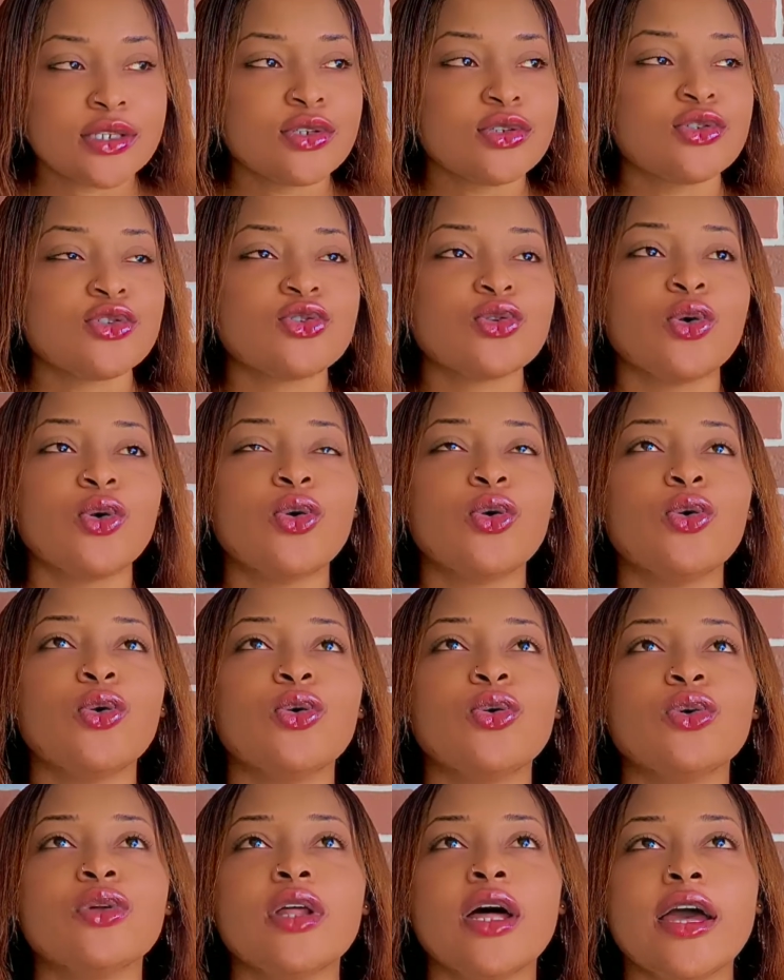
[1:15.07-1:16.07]
So
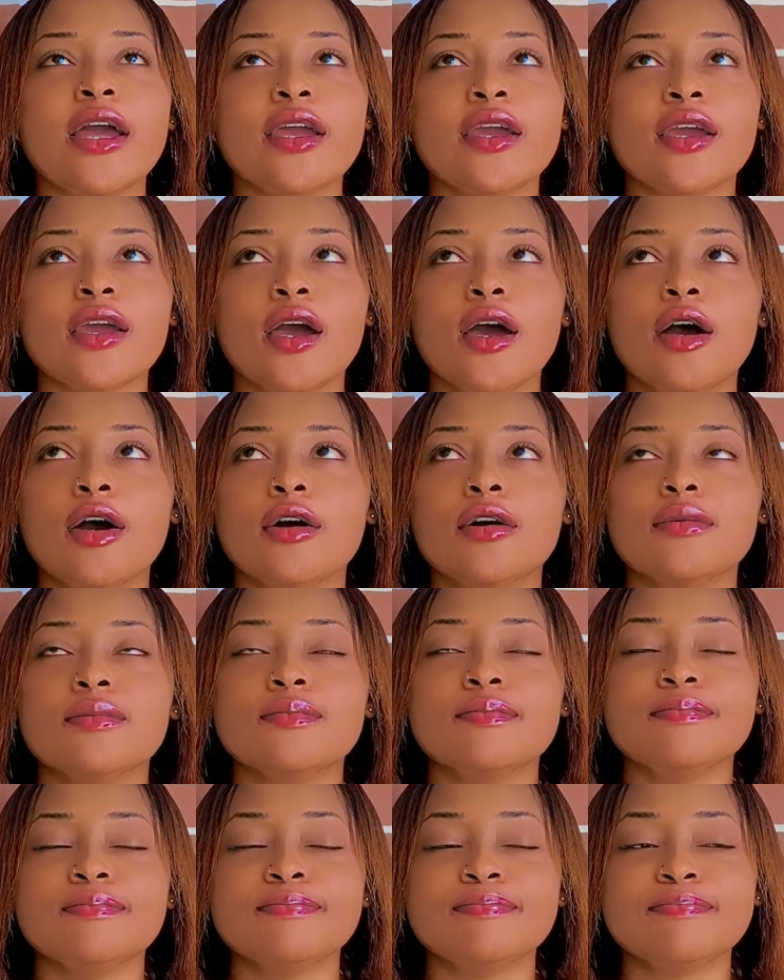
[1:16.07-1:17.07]
like
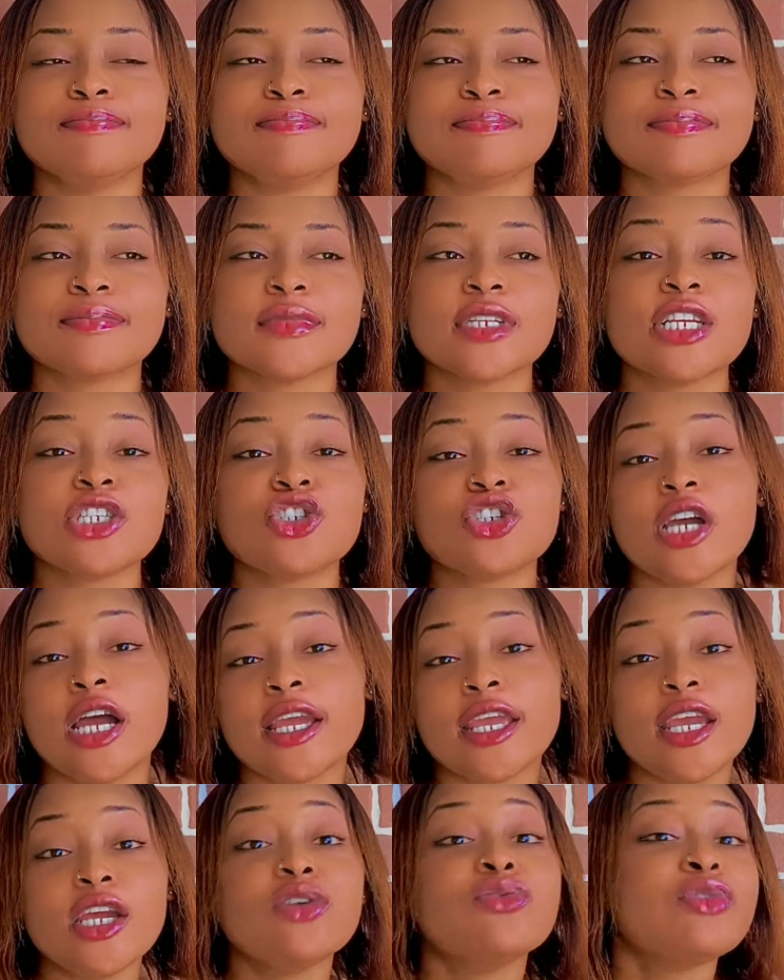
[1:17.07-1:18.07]

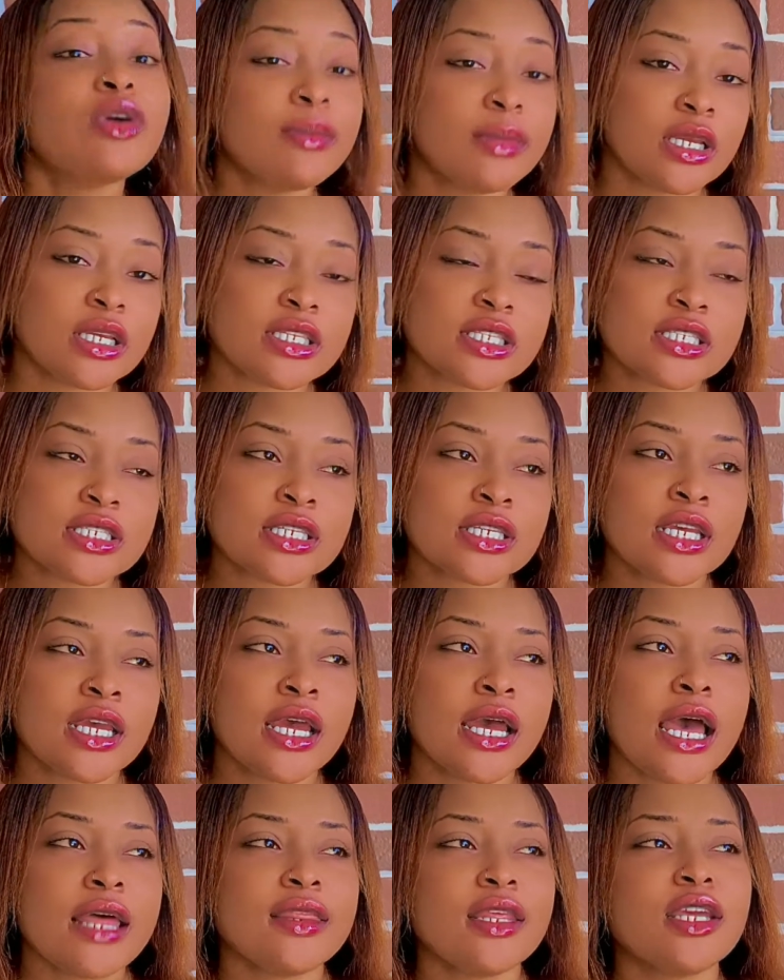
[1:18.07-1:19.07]
Sugarcane remix,
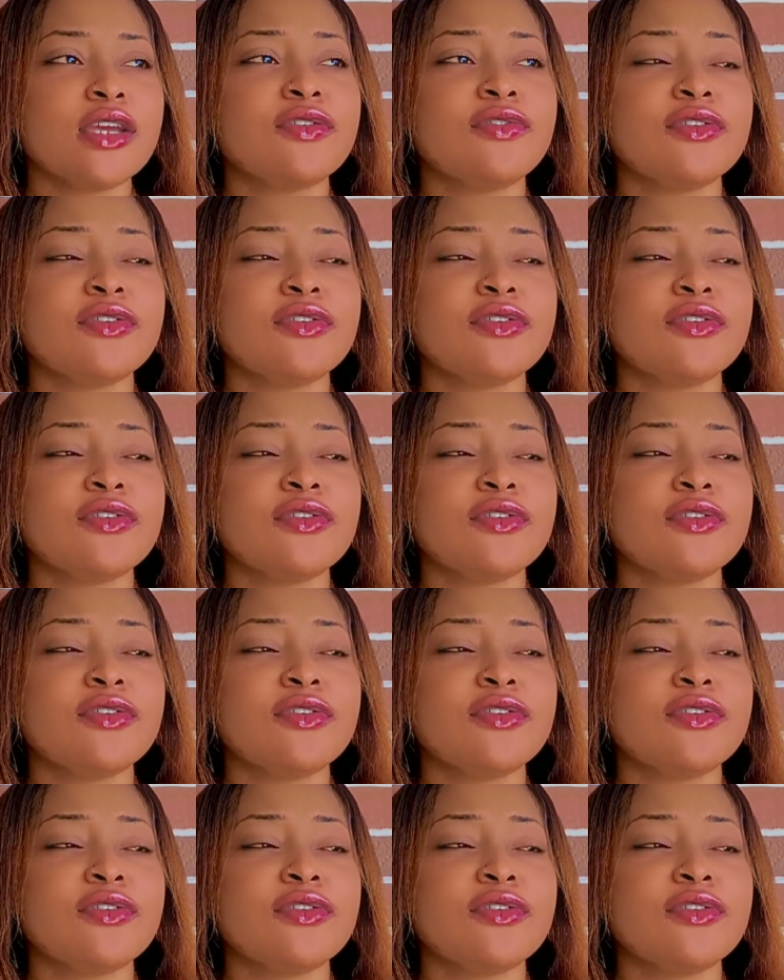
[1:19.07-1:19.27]
I think